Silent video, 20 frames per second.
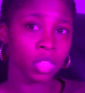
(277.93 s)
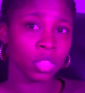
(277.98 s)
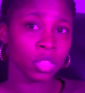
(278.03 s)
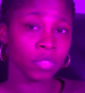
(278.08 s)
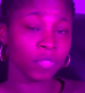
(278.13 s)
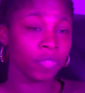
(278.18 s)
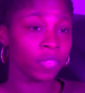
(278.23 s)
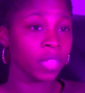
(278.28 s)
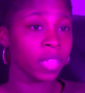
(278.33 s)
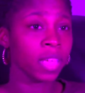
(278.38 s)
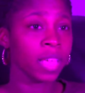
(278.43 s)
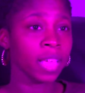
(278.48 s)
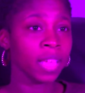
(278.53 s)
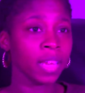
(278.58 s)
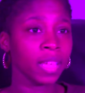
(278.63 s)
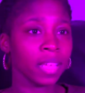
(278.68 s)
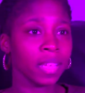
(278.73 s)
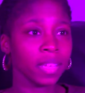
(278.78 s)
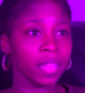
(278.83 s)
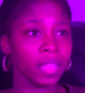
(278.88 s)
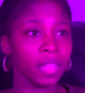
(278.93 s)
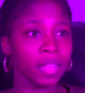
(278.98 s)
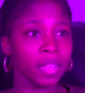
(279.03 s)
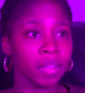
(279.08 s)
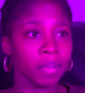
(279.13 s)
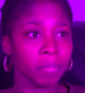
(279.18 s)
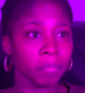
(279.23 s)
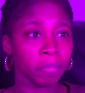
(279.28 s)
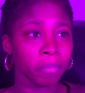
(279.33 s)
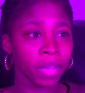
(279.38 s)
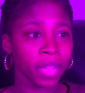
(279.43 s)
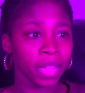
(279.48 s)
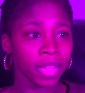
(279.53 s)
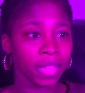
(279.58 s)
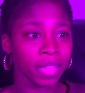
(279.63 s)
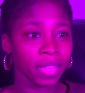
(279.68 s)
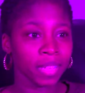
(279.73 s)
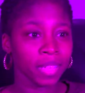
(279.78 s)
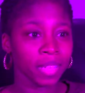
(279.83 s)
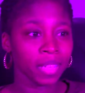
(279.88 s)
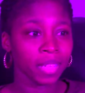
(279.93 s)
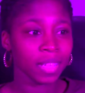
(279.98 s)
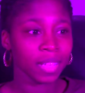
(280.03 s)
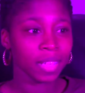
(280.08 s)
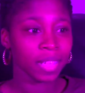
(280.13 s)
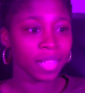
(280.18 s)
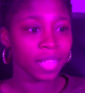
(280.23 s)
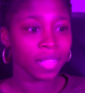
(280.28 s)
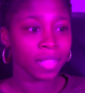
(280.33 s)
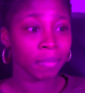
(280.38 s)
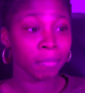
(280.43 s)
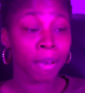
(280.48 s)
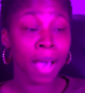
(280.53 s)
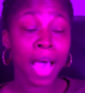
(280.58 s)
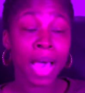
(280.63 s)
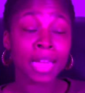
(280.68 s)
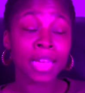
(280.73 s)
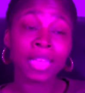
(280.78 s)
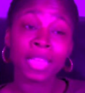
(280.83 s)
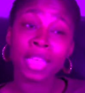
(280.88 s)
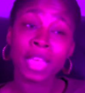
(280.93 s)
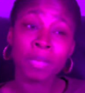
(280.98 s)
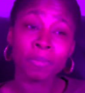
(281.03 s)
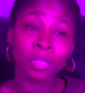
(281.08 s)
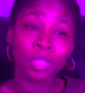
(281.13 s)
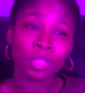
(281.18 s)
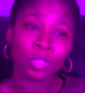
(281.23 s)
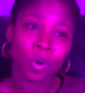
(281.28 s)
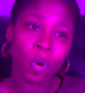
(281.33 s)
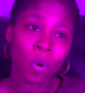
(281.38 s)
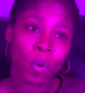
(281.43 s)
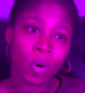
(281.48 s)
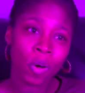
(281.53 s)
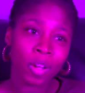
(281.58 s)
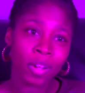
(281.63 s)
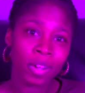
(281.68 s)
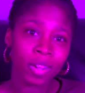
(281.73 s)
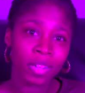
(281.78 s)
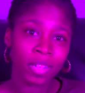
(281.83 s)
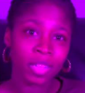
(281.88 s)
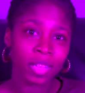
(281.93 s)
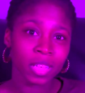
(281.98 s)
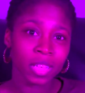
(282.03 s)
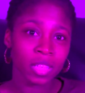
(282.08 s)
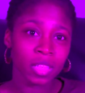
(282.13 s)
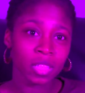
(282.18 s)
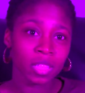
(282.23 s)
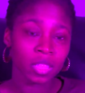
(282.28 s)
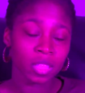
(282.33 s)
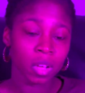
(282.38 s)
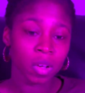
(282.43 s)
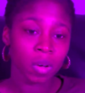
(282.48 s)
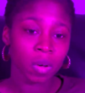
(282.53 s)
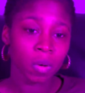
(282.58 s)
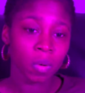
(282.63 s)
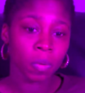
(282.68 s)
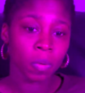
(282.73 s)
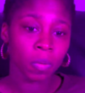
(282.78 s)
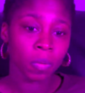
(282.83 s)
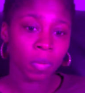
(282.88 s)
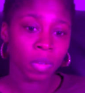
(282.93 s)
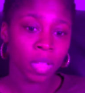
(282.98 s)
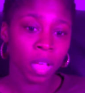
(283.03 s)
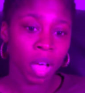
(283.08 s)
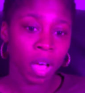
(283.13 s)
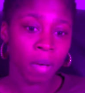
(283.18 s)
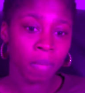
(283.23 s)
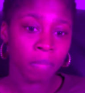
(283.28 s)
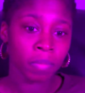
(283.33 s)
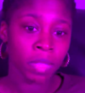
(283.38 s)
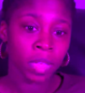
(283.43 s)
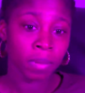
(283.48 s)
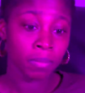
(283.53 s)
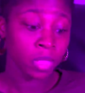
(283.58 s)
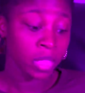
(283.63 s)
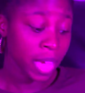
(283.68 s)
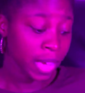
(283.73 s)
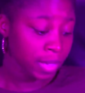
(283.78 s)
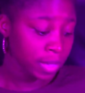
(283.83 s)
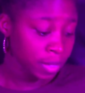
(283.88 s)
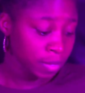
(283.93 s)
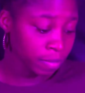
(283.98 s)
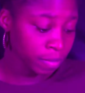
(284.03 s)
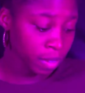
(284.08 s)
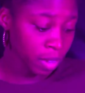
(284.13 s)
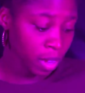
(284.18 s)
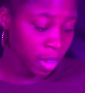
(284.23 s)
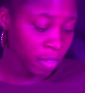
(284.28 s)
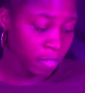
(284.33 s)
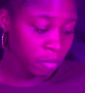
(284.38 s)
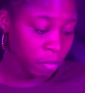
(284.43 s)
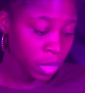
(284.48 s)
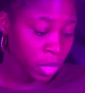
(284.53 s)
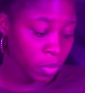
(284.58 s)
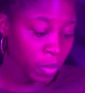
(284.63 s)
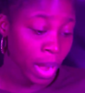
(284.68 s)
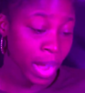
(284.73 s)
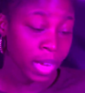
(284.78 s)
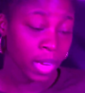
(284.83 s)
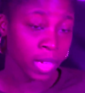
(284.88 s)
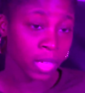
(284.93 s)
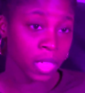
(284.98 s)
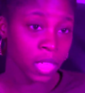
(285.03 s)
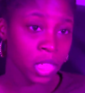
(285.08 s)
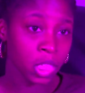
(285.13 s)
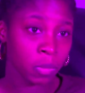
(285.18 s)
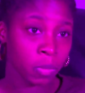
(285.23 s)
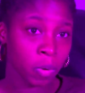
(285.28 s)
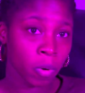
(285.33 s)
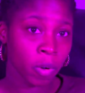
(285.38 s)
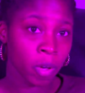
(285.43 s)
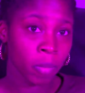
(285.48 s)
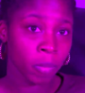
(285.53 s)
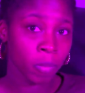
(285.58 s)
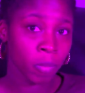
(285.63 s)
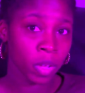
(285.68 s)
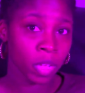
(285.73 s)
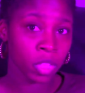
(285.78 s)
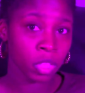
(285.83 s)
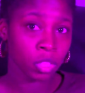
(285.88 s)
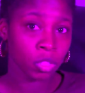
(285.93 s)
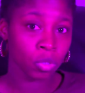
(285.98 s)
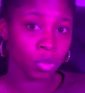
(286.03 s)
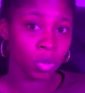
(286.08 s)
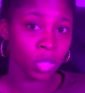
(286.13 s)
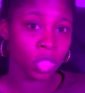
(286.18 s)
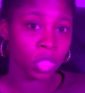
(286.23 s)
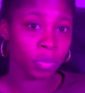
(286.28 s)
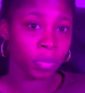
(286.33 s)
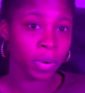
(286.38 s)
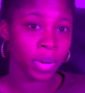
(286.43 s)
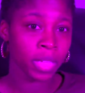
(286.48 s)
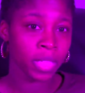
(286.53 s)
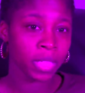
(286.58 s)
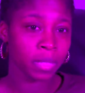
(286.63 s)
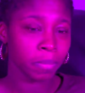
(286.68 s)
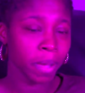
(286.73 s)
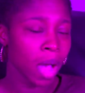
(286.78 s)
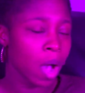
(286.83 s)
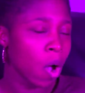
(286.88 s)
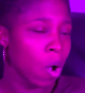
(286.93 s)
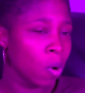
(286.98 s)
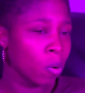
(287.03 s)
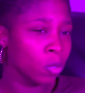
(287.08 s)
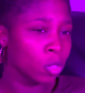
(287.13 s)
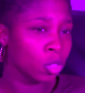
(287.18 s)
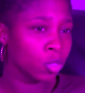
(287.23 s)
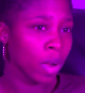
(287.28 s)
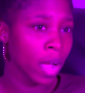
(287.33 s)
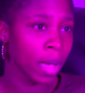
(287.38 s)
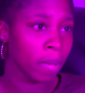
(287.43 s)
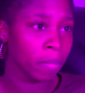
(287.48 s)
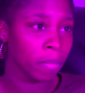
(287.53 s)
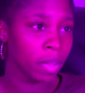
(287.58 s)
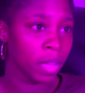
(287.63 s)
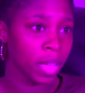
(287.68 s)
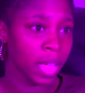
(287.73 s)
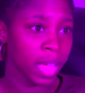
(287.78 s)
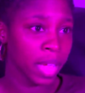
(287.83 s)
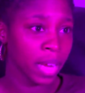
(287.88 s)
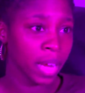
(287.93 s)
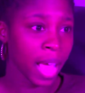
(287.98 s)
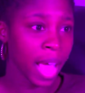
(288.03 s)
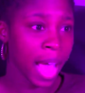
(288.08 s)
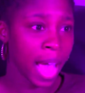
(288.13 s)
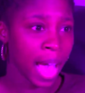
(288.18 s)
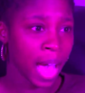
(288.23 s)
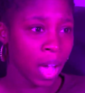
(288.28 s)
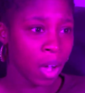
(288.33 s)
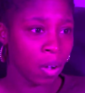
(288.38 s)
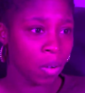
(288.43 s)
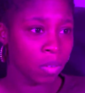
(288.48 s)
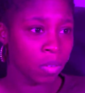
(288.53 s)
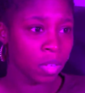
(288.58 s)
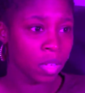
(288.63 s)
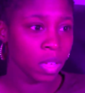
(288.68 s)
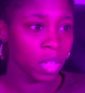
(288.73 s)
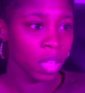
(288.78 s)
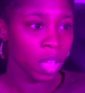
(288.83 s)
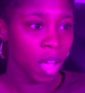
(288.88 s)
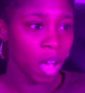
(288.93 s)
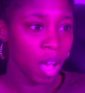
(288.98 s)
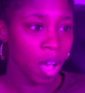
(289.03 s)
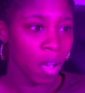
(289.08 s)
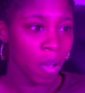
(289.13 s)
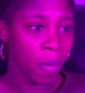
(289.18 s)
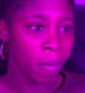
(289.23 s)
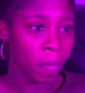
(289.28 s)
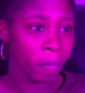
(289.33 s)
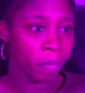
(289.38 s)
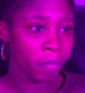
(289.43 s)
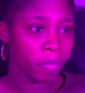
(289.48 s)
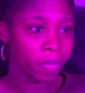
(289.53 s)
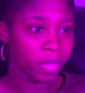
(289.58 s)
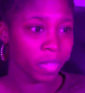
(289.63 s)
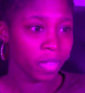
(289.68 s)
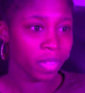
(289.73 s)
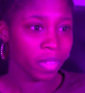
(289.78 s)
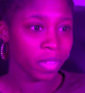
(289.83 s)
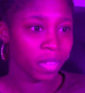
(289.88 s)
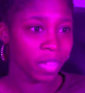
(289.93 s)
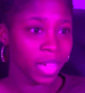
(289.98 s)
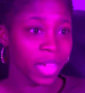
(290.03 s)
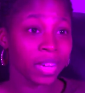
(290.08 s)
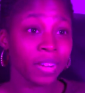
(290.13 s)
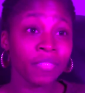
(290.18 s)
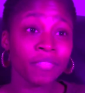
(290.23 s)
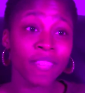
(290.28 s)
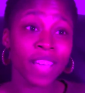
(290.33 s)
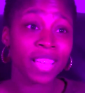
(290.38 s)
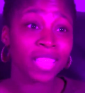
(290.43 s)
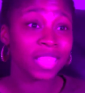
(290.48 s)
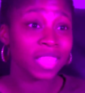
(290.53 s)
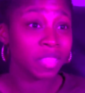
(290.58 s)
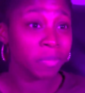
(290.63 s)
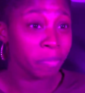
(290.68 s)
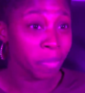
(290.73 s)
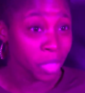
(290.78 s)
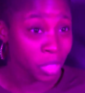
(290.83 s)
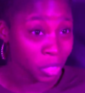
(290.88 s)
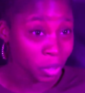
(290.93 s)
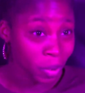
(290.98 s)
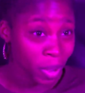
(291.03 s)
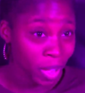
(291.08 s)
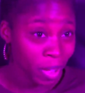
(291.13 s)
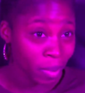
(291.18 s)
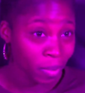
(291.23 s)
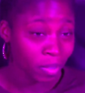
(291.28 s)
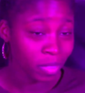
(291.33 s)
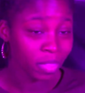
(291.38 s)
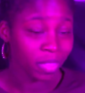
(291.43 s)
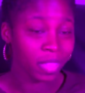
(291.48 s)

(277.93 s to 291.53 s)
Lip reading: to forget it, but the body keeps score. So the objective of me writing this poem was to express my own trauma and how it affects the mental health.